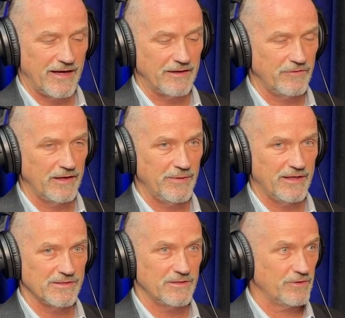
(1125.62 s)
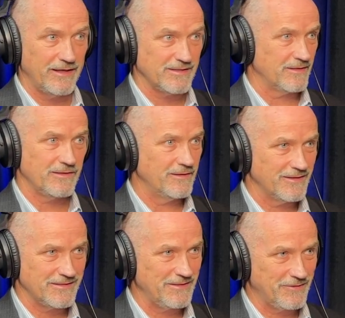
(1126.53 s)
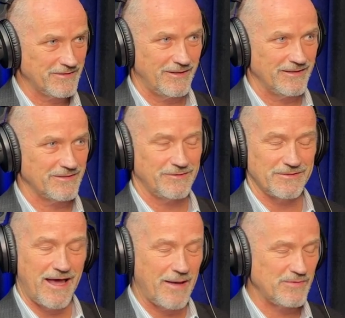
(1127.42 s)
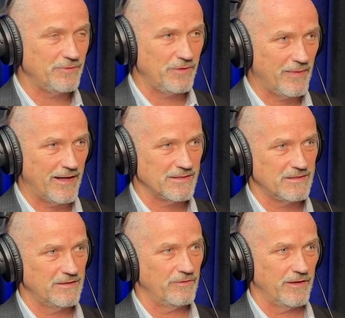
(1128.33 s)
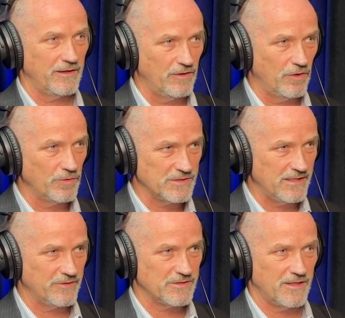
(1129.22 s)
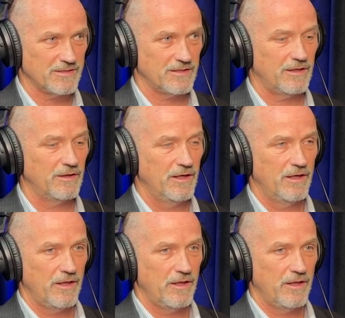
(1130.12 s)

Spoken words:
kind of funny because there isn't a secret sauce. There's absolutely positively no secret sauce at all.